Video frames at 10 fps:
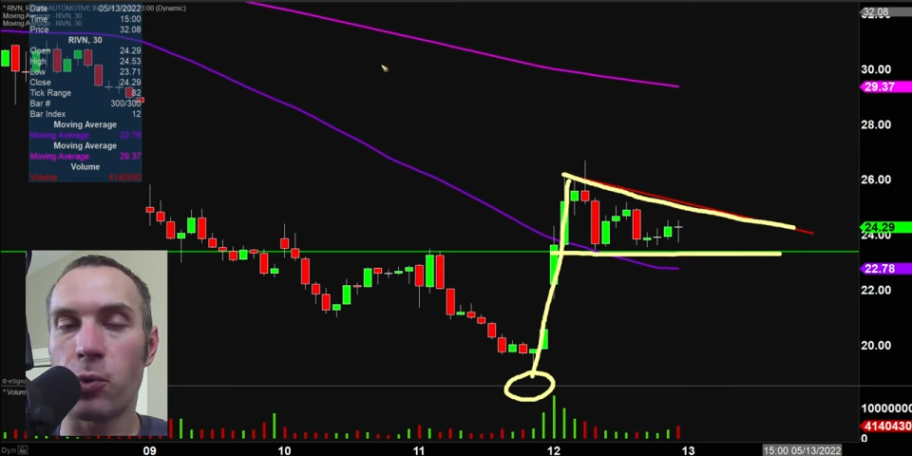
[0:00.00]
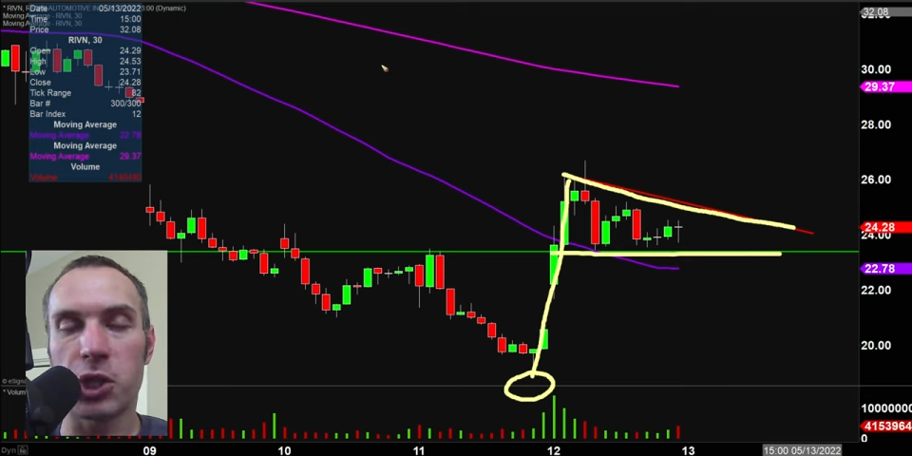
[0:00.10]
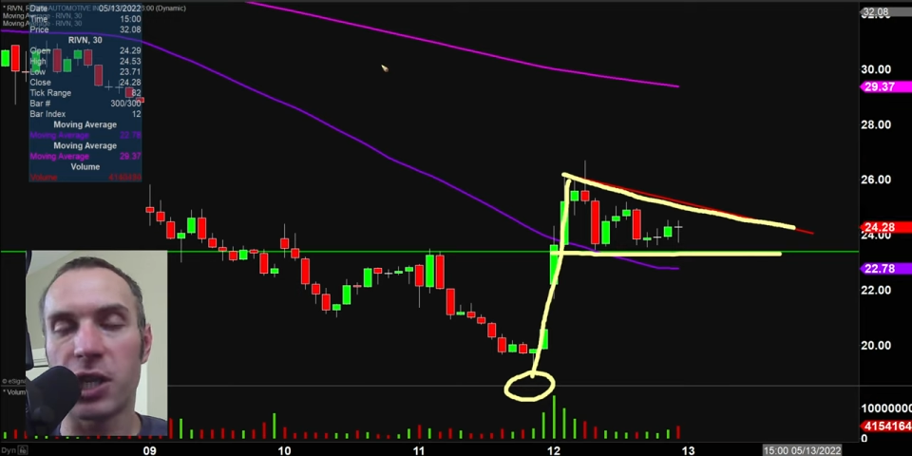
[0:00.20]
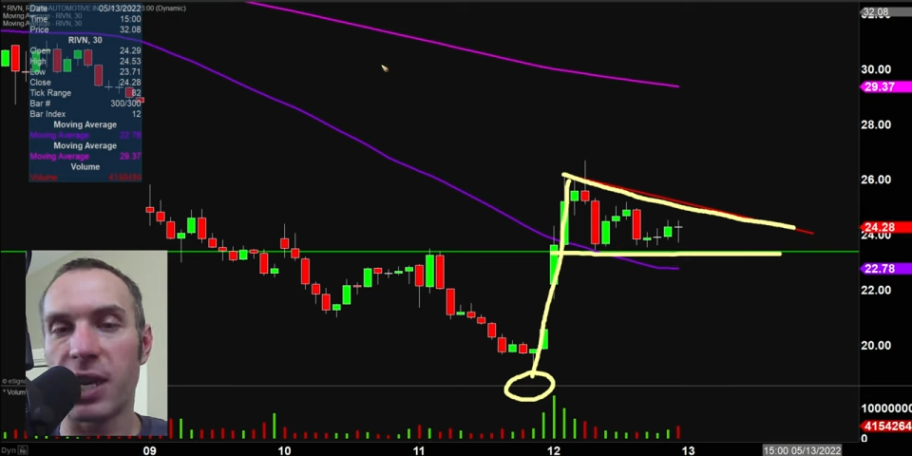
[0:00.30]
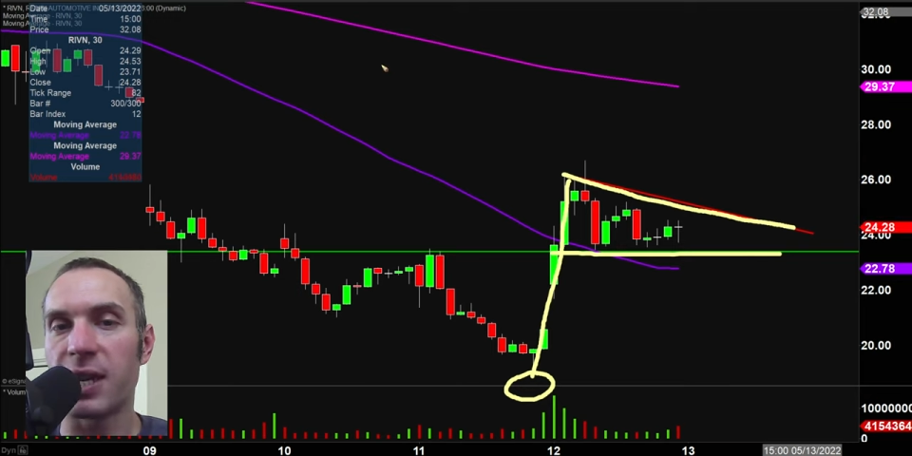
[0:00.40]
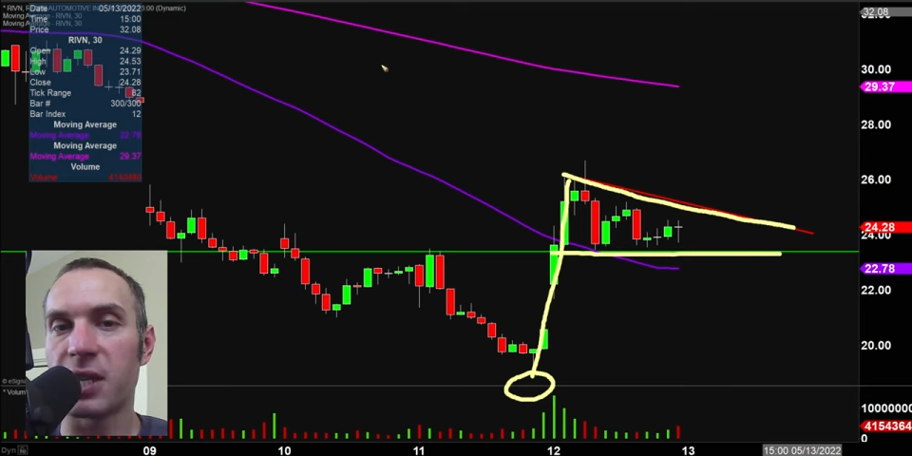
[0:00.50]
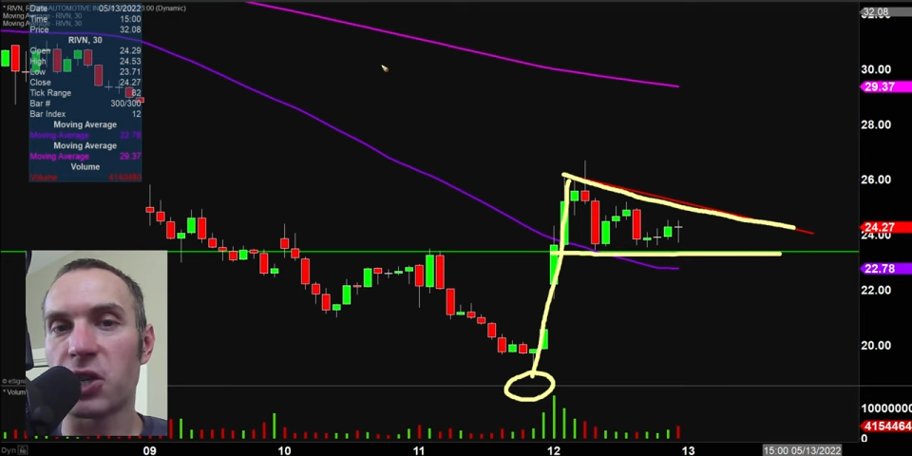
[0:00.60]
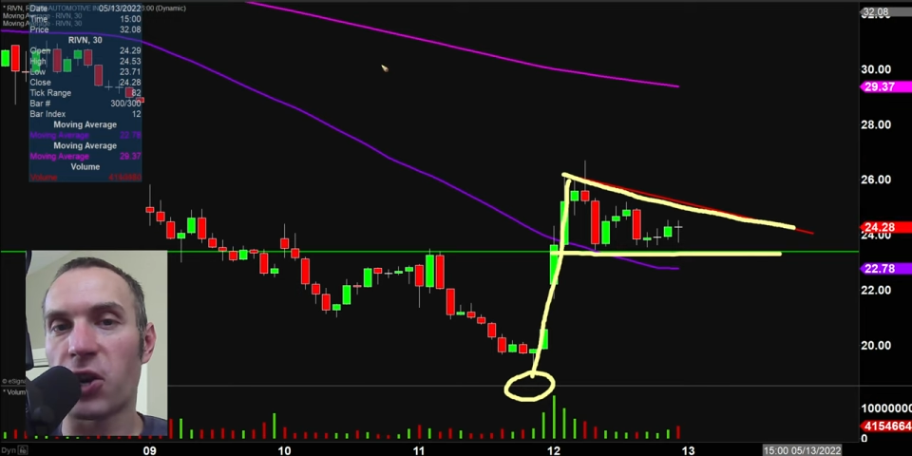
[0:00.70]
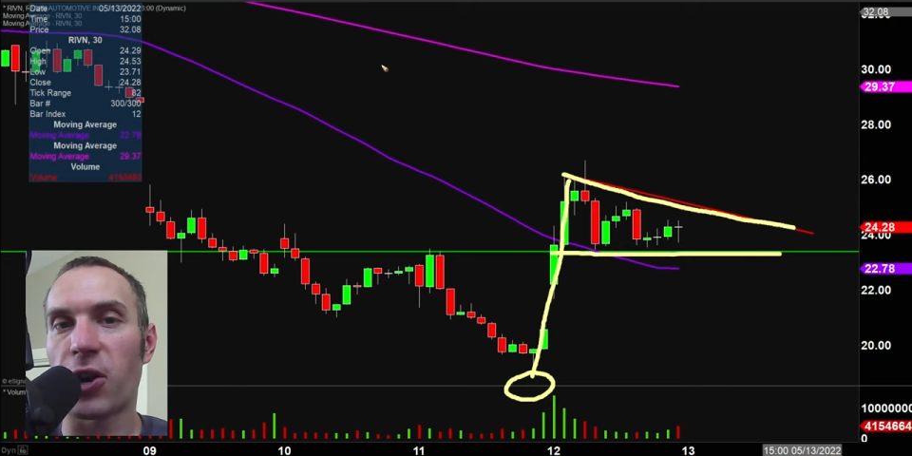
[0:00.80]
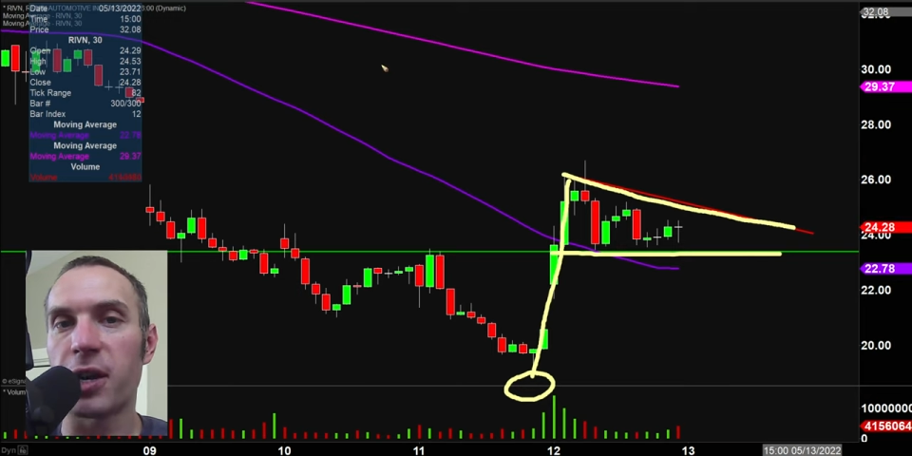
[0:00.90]
which again is
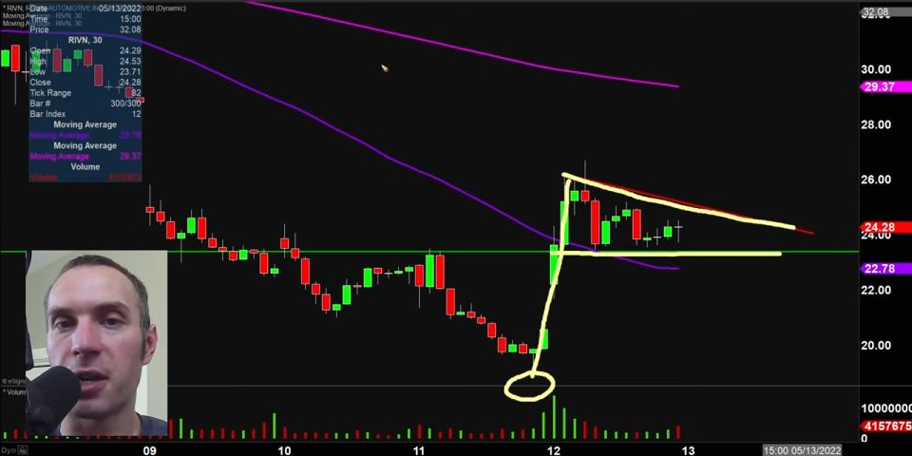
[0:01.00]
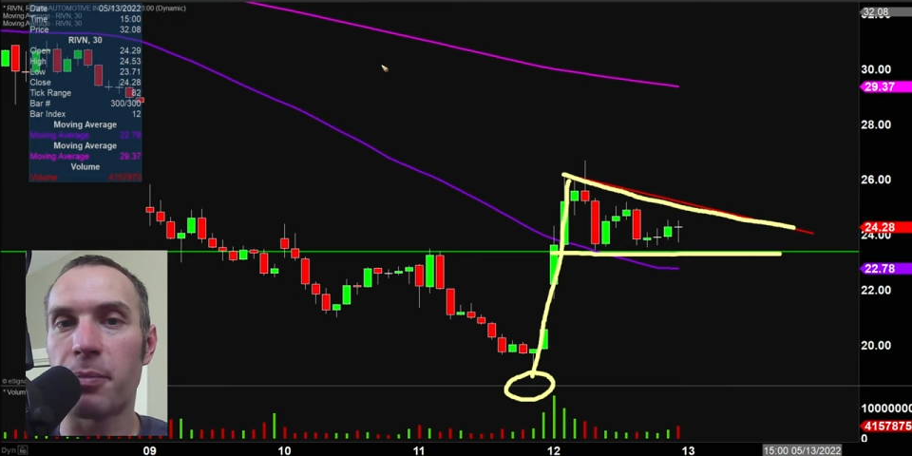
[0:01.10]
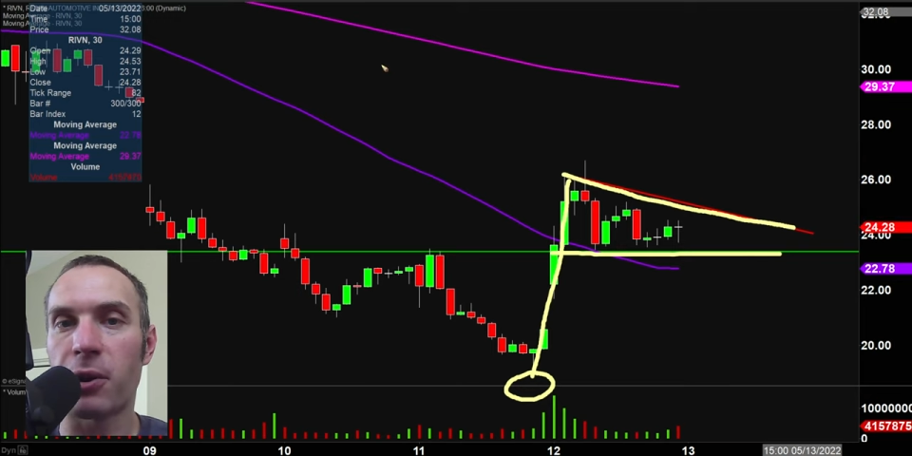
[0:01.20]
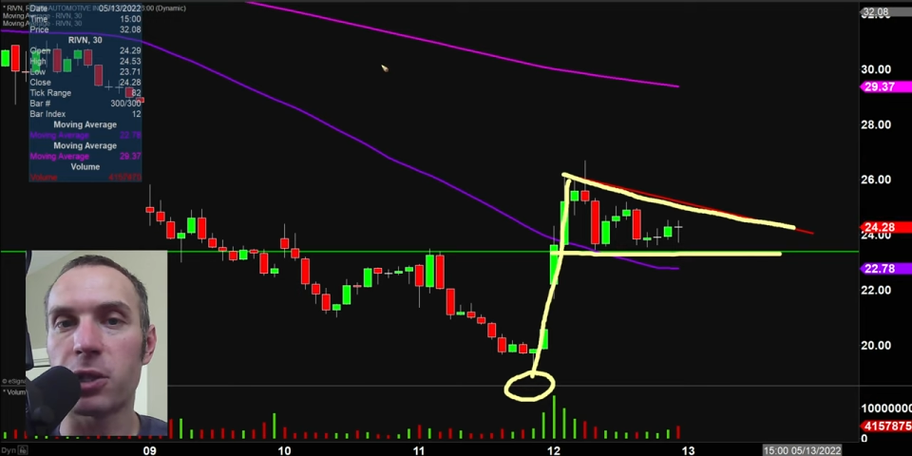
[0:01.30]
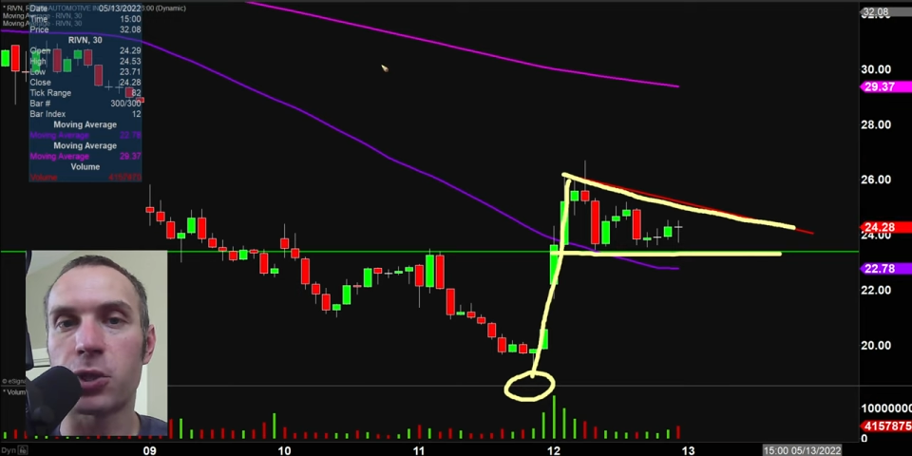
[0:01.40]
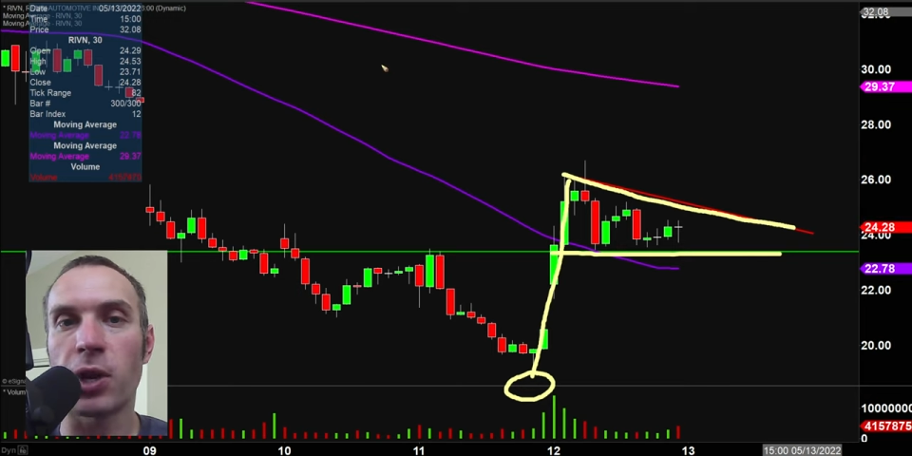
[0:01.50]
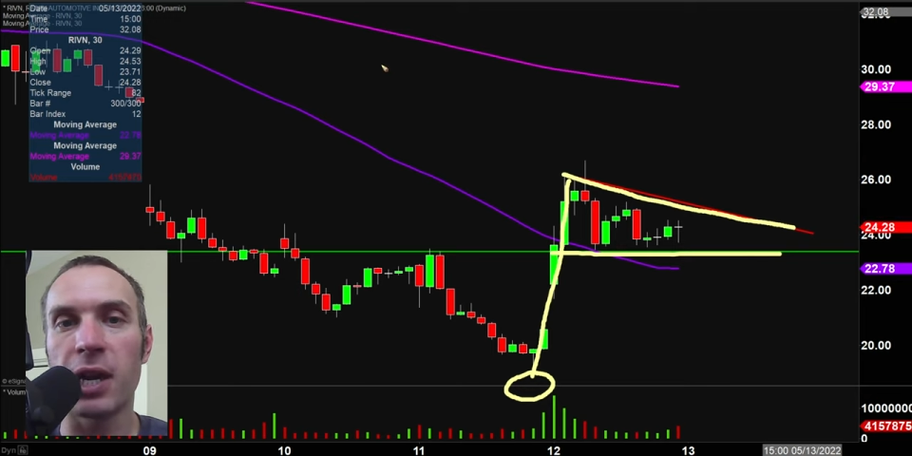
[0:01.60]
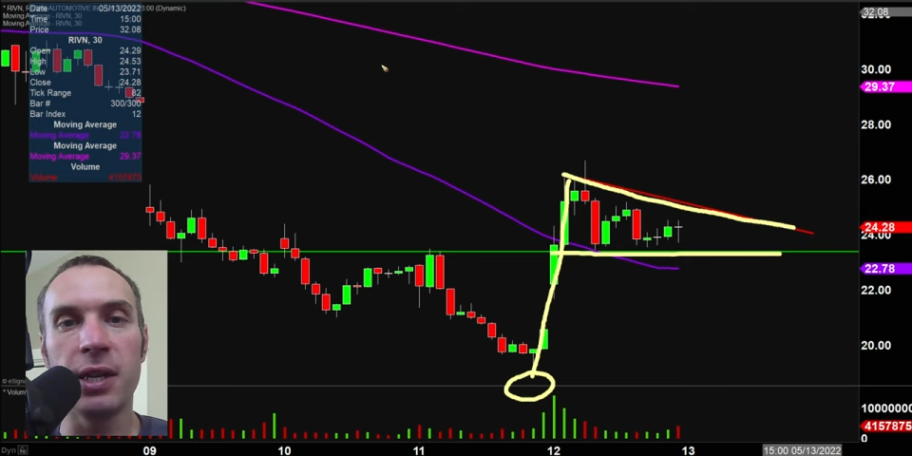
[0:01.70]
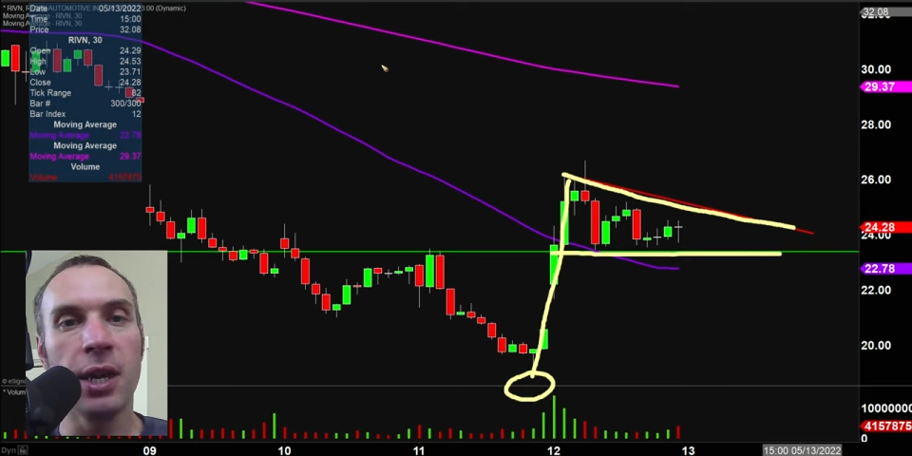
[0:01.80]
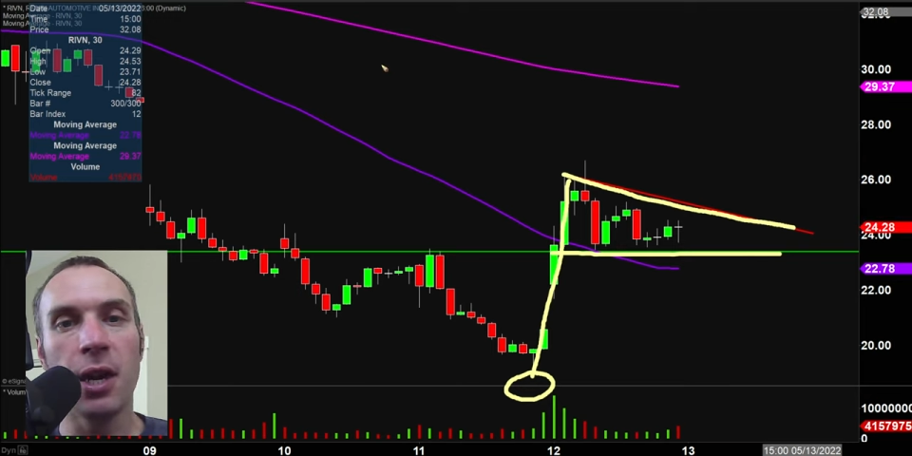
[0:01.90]
occurring in a bearish trend,